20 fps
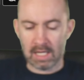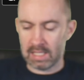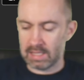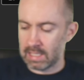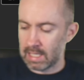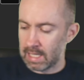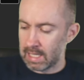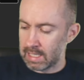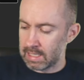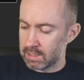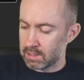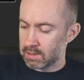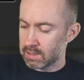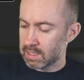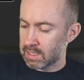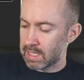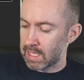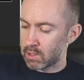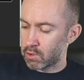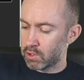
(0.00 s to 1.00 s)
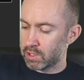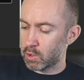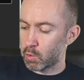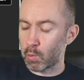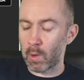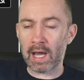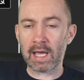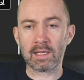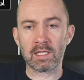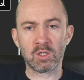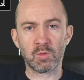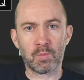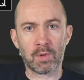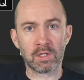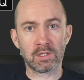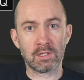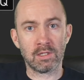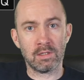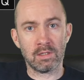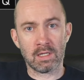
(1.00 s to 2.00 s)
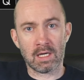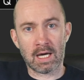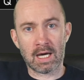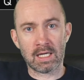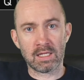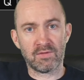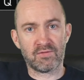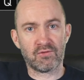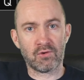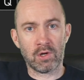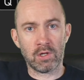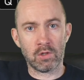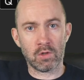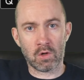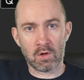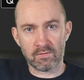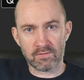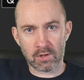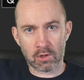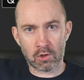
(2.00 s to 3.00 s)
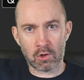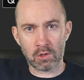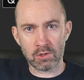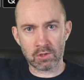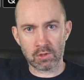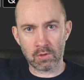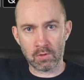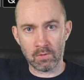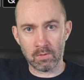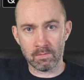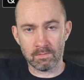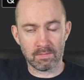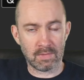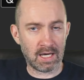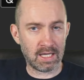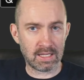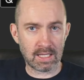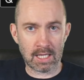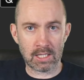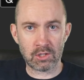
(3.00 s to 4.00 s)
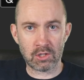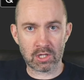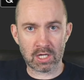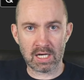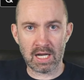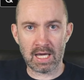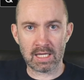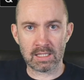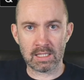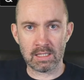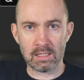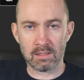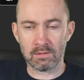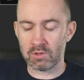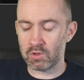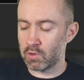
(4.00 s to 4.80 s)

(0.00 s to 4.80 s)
and then click on the wireless button at the front of the console, and then you're connected.